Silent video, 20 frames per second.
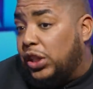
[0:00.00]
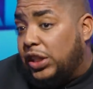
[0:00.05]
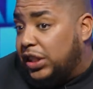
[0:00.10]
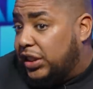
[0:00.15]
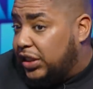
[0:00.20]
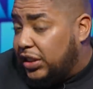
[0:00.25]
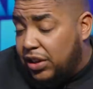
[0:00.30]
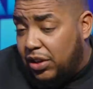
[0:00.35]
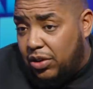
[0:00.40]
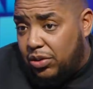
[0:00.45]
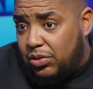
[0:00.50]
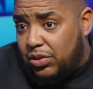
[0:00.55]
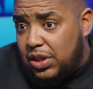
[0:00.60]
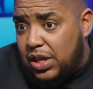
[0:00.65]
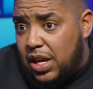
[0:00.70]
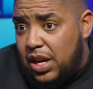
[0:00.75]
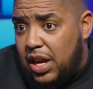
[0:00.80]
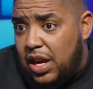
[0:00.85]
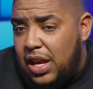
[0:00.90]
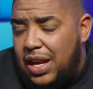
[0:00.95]
of the songs.
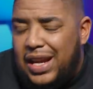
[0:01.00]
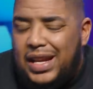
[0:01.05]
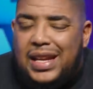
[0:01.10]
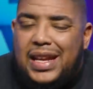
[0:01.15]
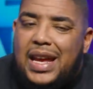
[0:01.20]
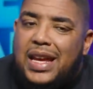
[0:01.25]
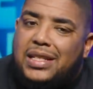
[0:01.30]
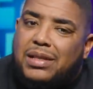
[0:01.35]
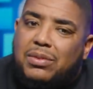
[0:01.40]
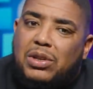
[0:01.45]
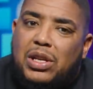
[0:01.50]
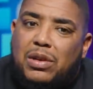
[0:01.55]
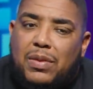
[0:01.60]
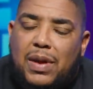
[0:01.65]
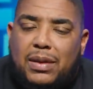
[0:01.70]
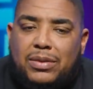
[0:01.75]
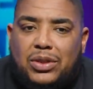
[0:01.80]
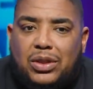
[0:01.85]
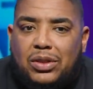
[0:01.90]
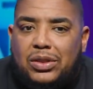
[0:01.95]
Okay. And he got some good
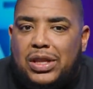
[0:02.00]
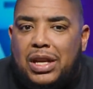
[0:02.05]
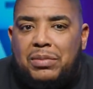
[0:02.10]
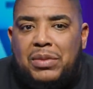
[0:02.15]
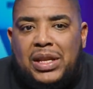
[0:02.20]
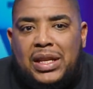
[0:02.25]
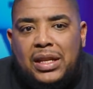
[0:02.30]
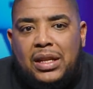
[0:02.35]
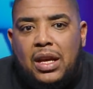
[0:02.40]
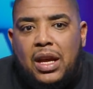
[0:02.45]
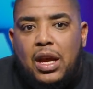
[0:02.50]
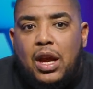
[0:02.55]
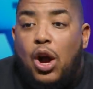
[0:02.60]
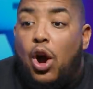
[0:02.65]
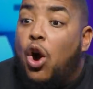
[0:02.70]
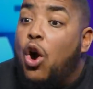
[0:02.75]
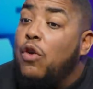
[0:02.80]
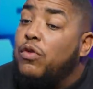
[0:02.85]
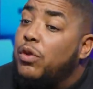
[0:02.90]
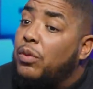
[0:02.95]
rap songs. I mean,
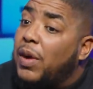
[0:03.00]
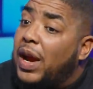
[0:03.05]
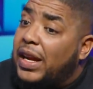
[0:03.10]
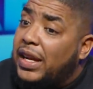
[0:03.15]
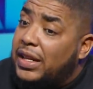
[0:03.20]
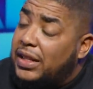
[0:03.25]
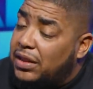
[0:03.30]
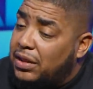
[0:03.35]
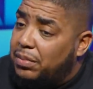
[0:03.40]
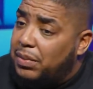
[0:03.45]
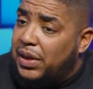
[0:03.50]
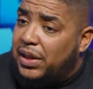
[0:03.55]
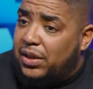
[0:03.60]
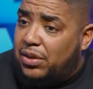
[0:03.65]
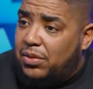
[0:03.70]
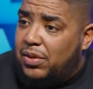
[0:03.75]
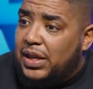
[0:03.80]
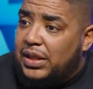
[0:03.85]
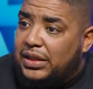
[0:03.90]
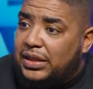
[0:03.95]
overrated is a
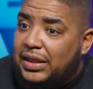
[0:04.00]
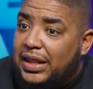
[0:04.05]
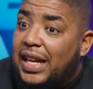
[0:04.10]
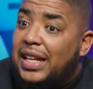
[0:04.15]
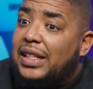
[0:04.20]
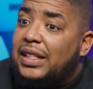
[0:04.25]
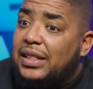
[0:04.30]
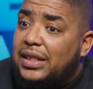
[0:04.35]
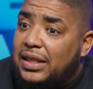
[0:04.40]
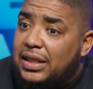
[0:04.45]
better question. So who's